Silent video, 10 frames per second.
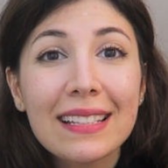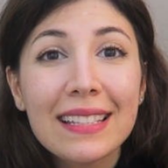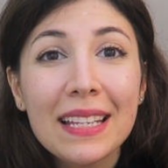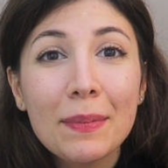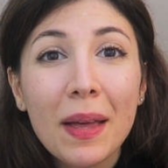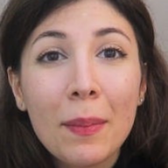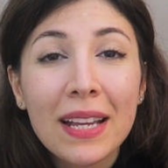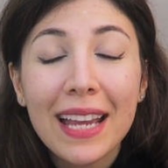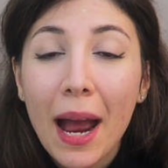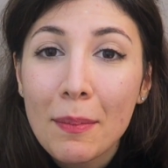I can see that
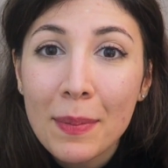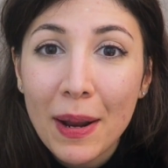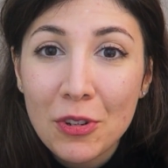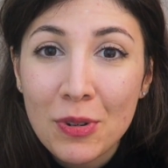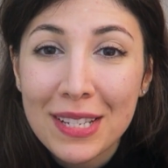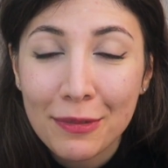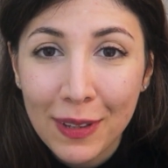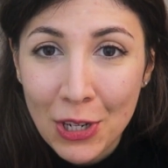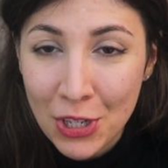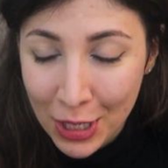my camera battery is
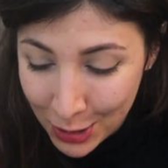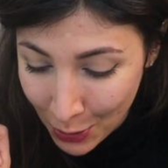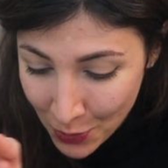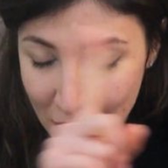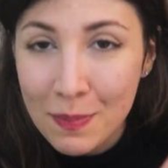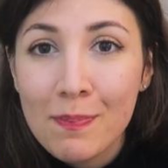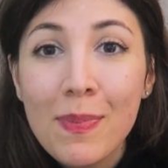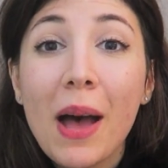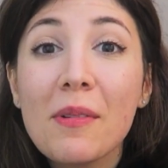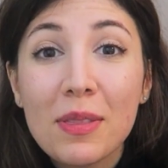flashing, so just
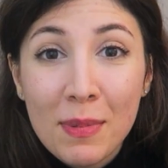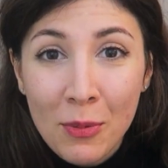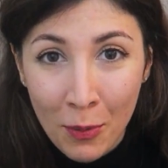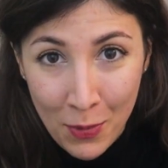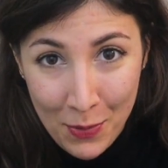bear with me one